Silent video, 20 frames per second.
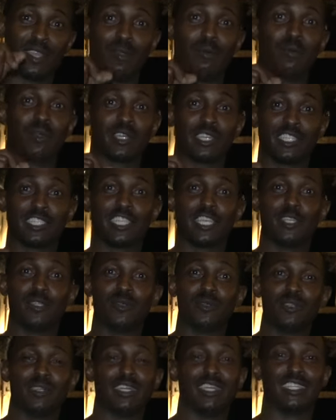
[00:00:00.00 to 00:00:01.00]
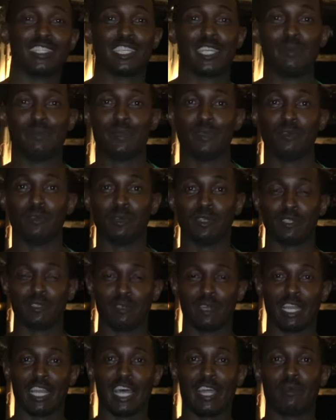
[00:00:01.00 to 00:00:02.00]
we'll continue and keep you with
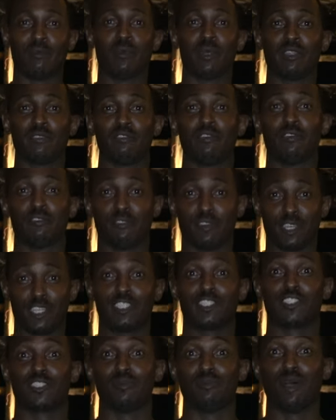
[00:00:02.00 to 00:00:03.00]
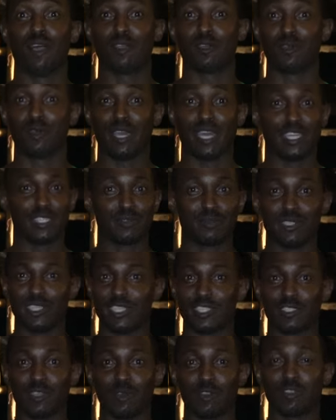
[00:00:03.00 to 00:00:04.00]
a lot of wonderful footage tomorrow as we
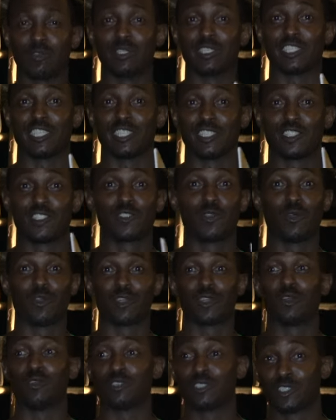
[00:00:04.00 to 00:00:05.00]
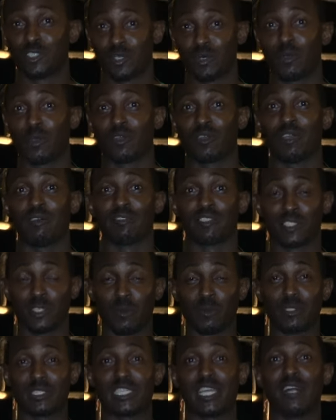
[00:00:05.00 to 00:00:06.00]
just go through this historical tour of
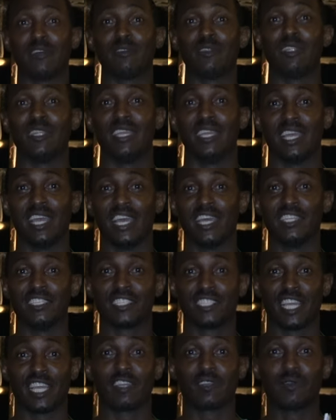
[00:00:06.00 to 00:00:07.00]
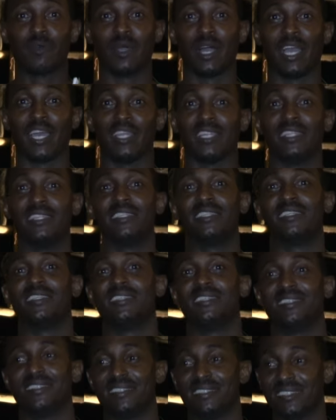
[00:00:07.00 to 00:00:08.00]
Stonetown and Changuu Island.
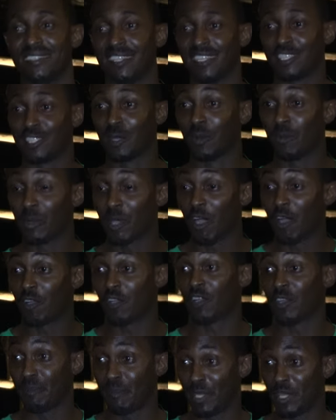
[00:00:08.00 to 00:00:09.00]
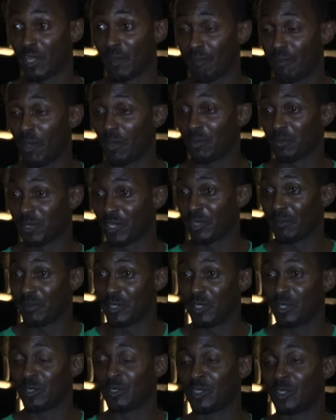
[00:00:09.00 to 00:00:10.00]
So we are going to be on a boat. We're going
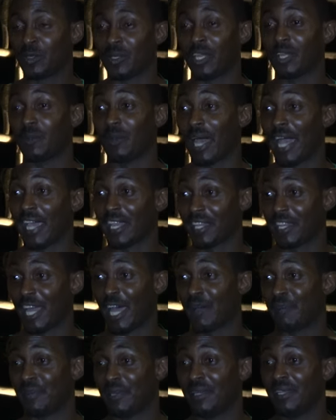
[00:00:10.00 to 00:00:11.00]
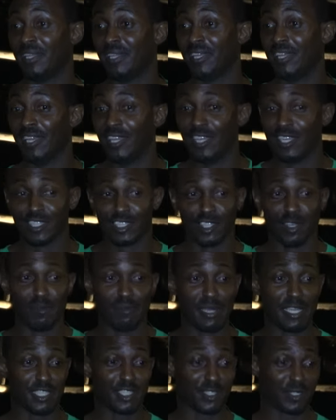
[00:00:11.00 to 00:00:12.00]
to be doing a little island hopping. So
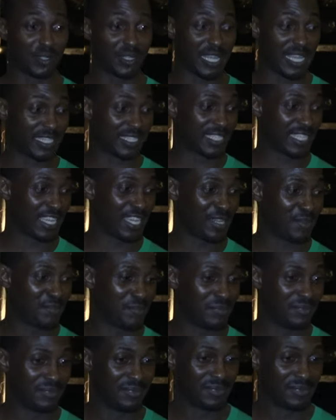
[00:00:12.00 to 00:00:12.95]
make sure that um,